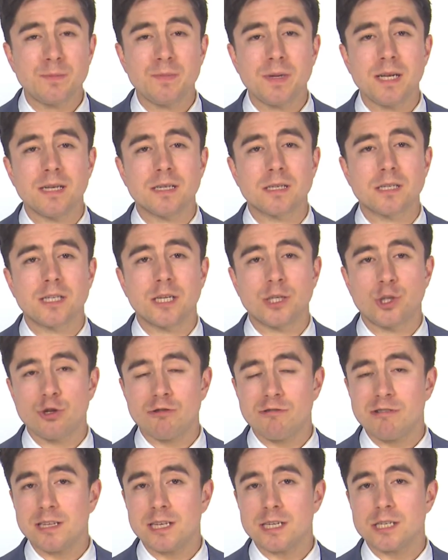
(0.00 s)
means that
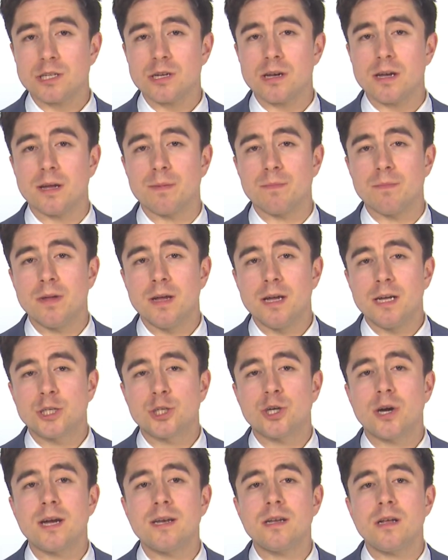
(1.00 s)
during this time,
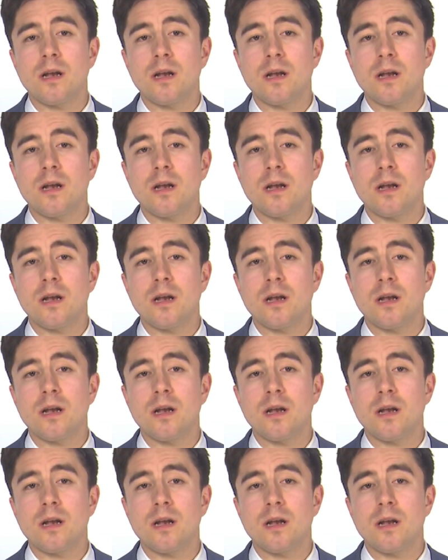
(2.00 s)
China